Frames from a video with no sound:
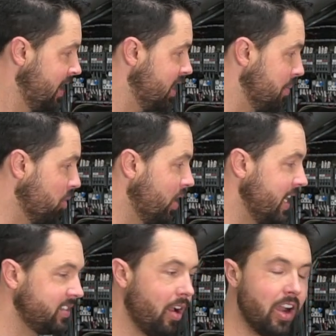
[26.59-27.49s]
The more I
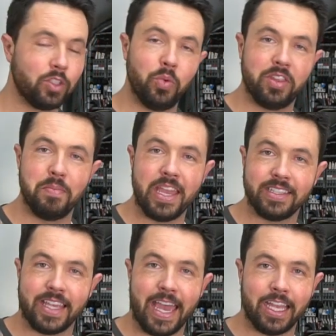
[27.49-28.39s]
talked with
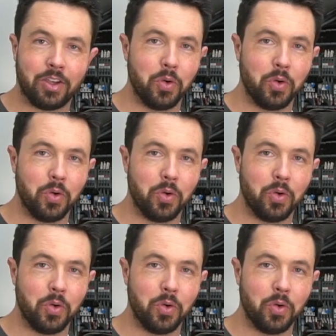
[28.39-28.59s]
Mazak,